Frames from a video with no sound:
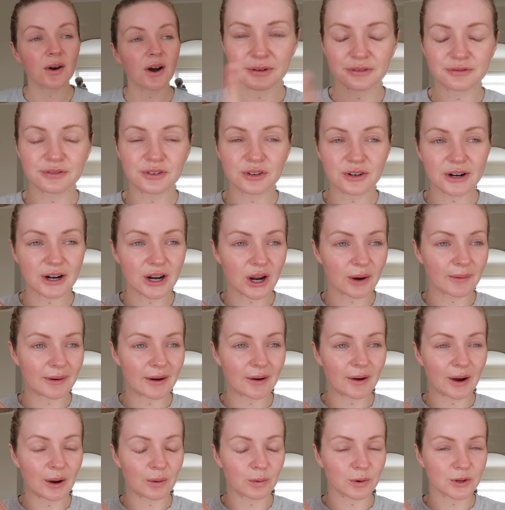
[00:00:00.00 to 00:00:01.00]
Before I go
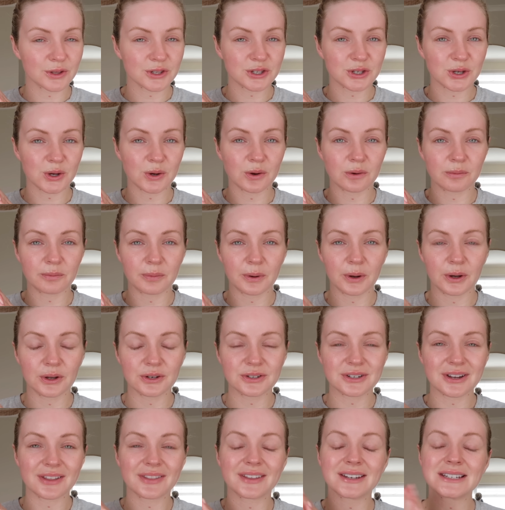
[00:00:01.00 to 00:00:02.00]
out, I want to
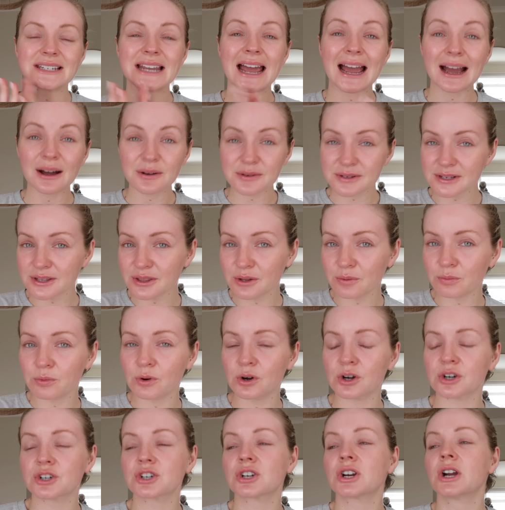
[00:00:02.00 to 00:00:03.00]
put the towels in the
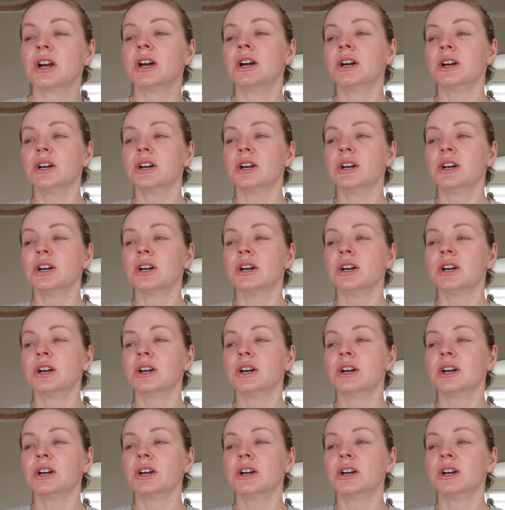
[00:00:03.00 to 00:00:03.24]
wash,